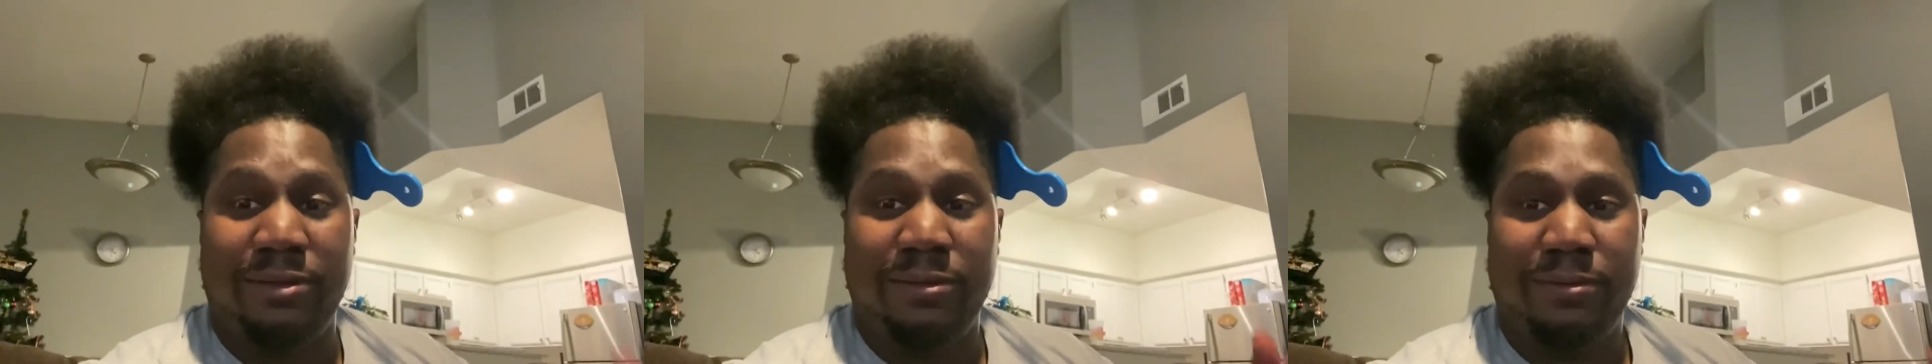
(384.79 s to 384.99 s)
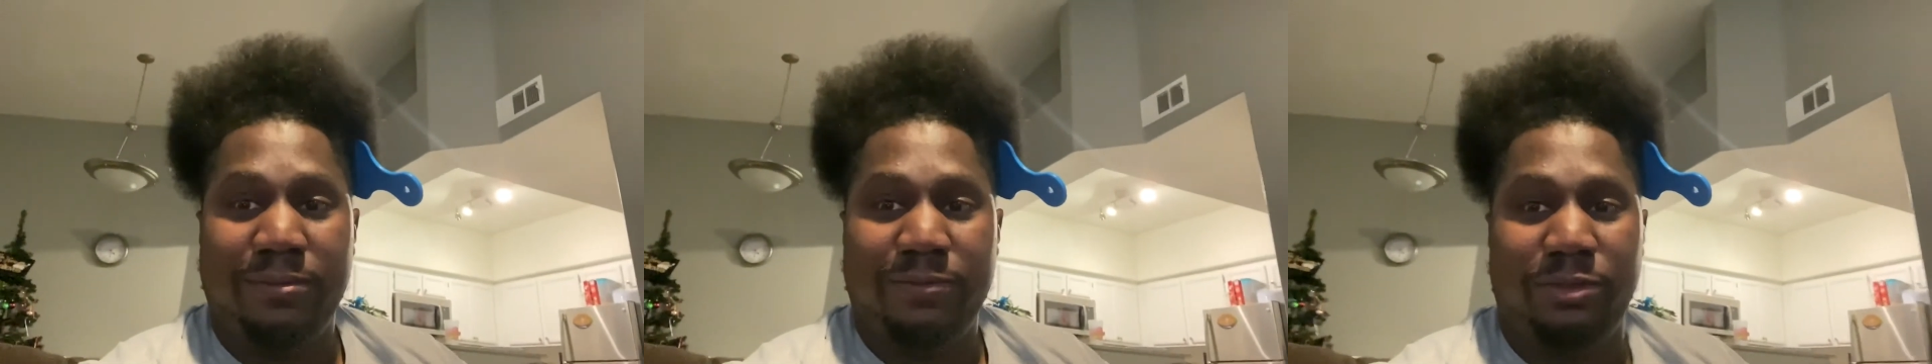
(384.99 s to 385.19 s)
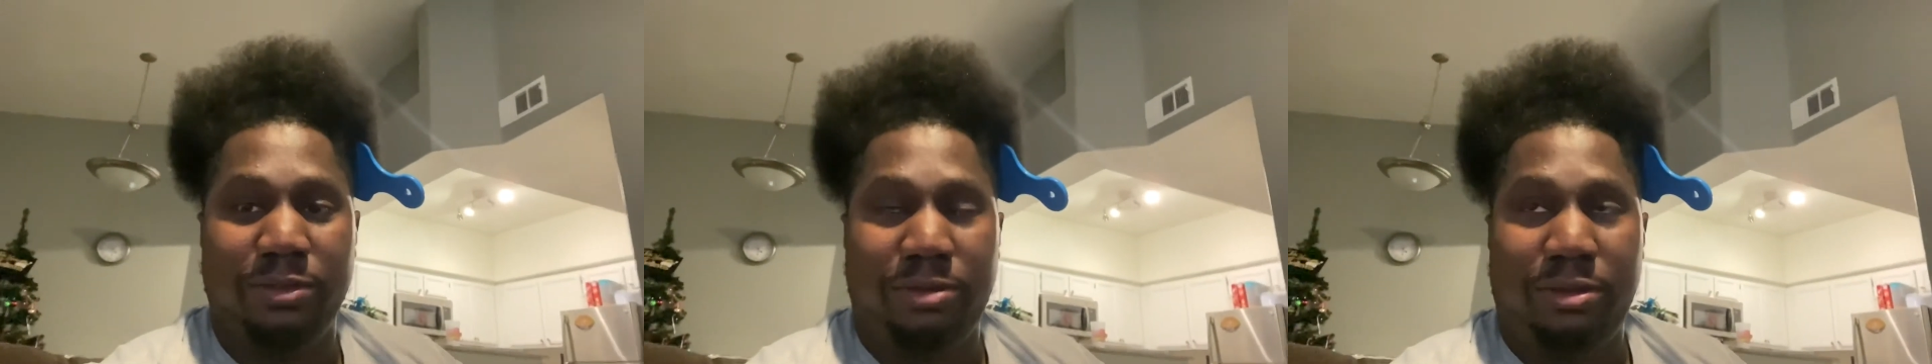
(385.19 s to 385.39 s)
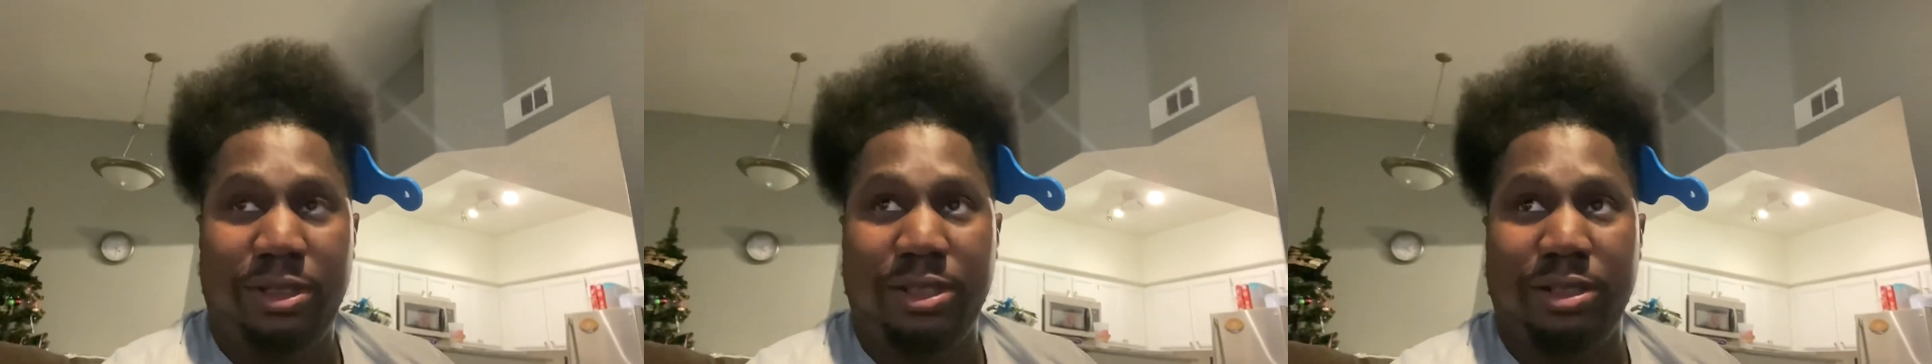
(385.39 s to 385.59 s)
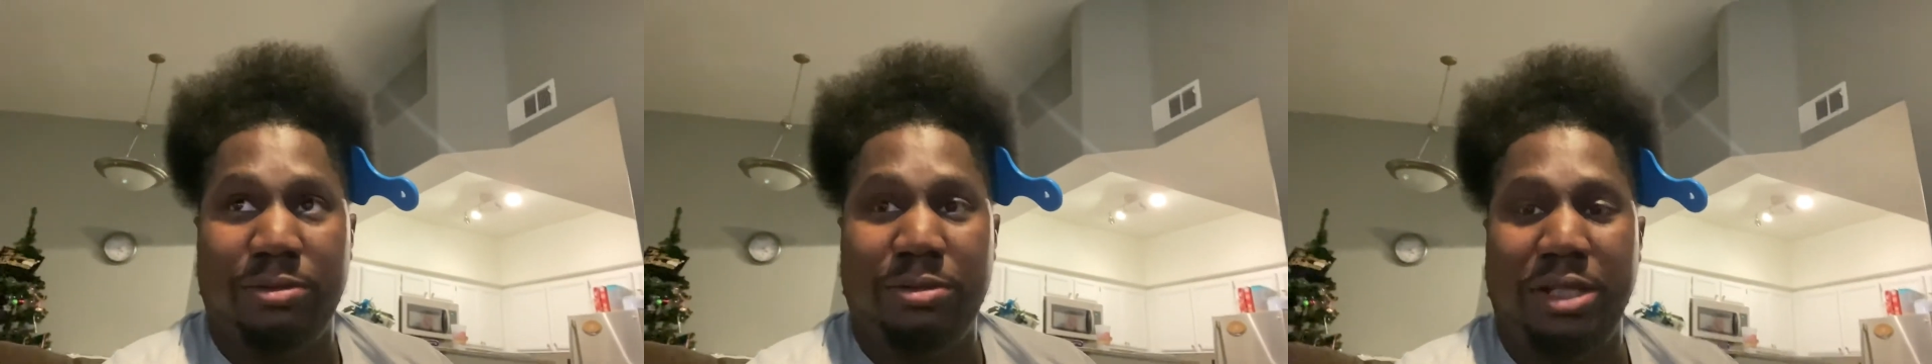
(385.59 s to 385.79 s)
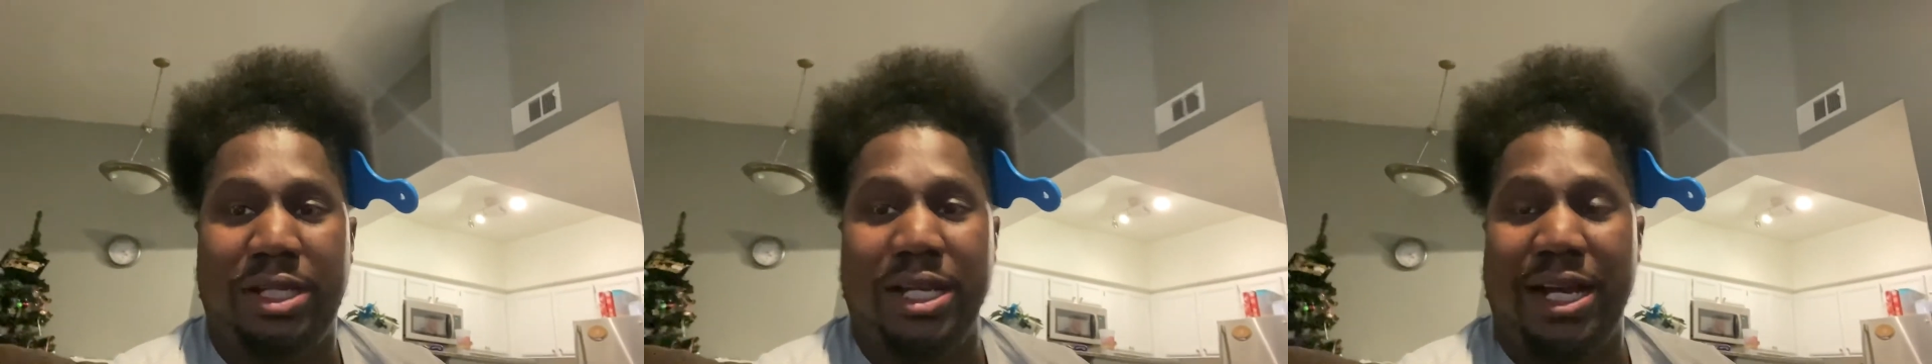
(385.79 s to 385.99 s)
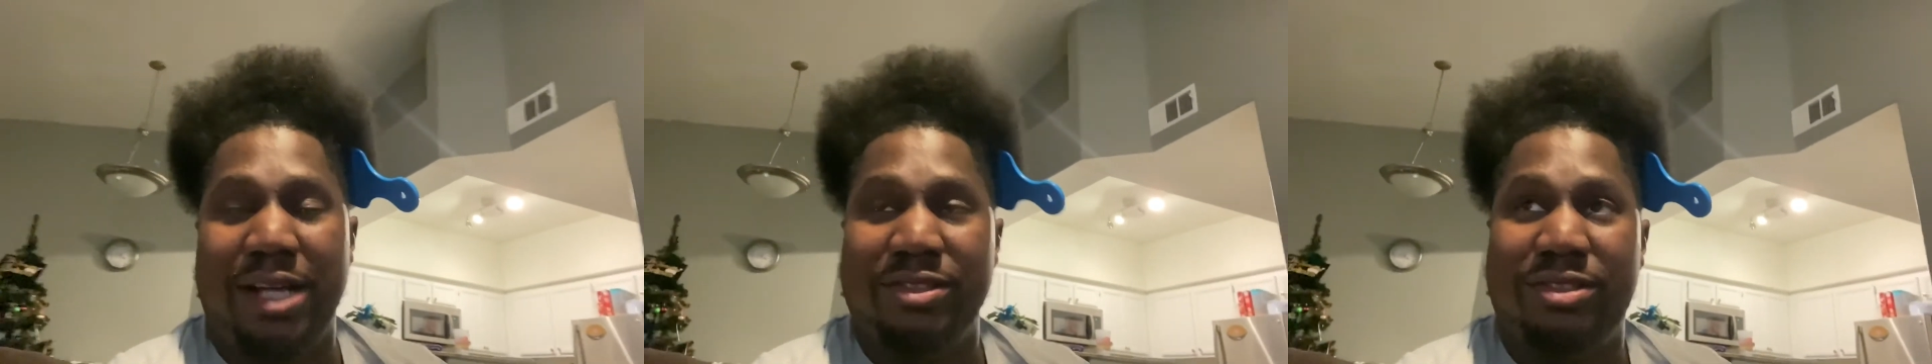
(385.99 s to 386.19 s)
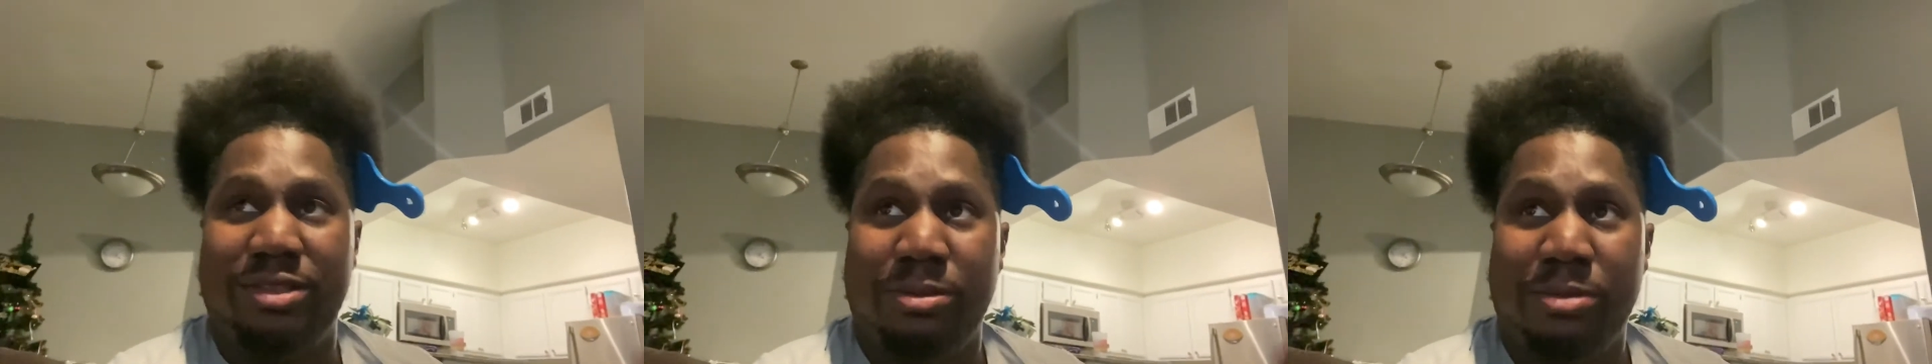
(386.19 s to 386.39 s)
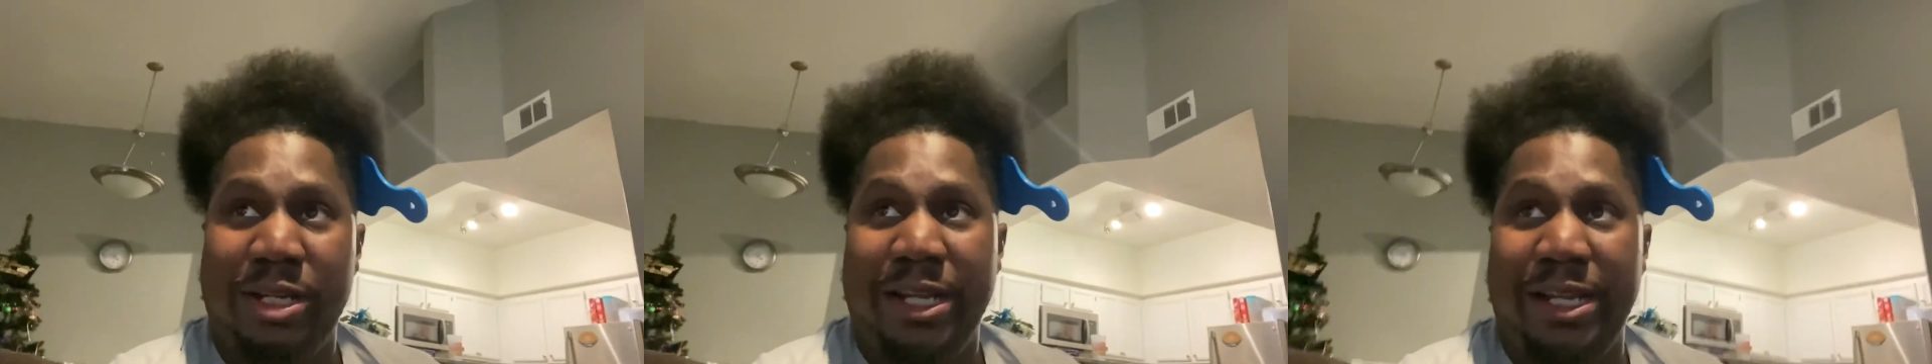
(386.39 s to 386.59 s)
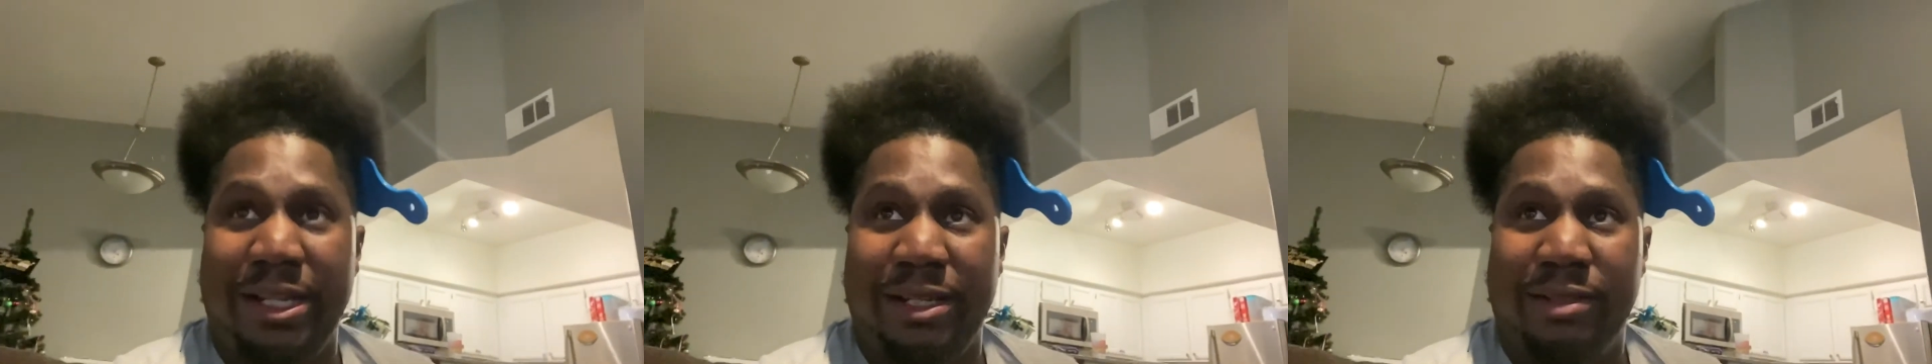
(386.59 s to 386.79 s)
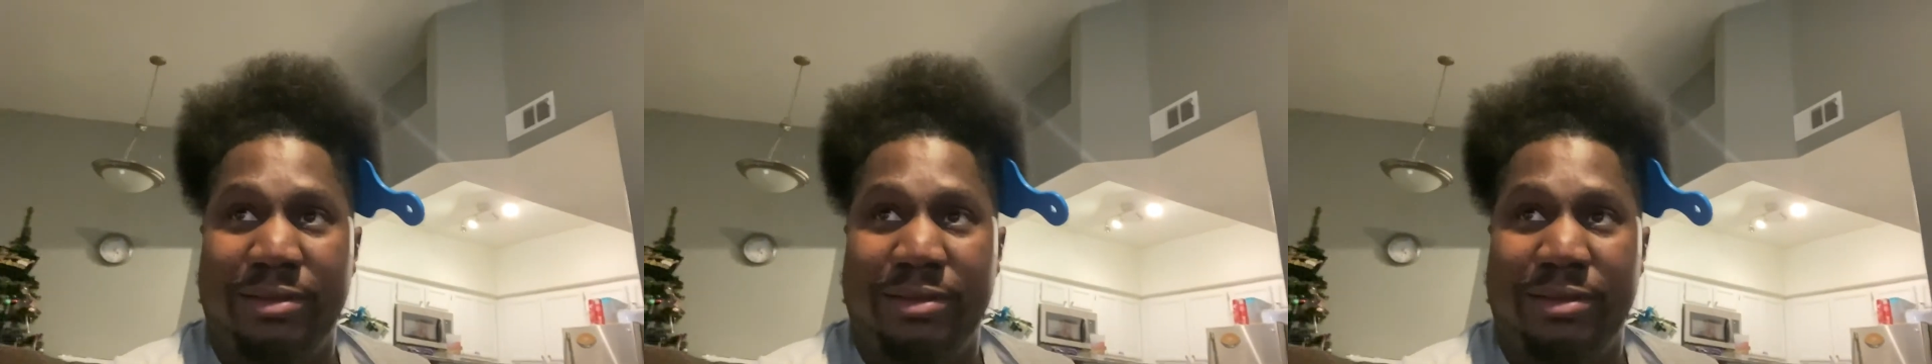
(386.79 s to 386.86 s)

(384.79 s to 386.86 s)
For real. We got to win.